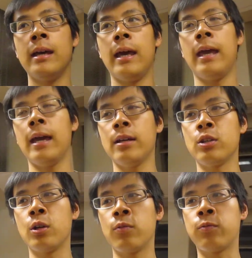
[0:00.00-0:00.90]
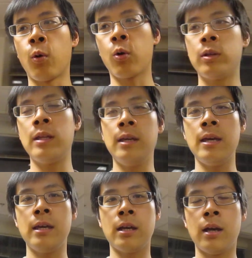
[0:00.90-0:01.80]
and good for
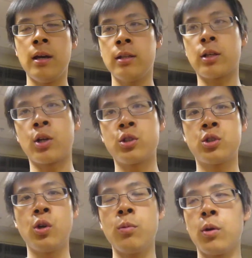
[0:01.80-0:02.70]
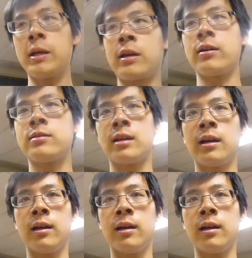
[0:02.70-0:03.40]
the the consumer because